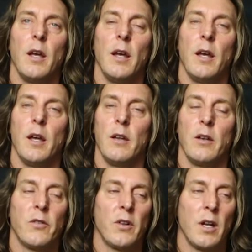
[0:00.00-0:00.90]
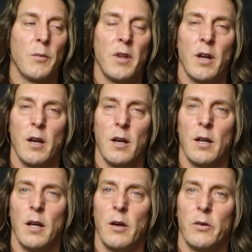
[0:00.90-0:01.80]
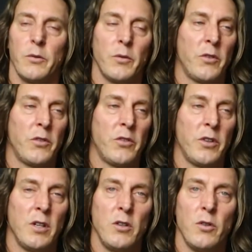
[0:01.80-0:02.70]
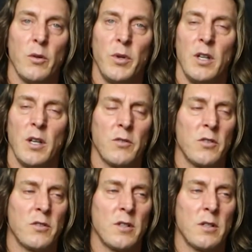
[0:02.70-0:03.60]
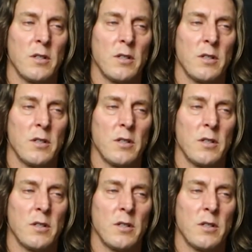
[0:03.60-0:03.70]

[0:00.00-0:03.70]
and you can sign up there, and I'll send you the PDFs. Just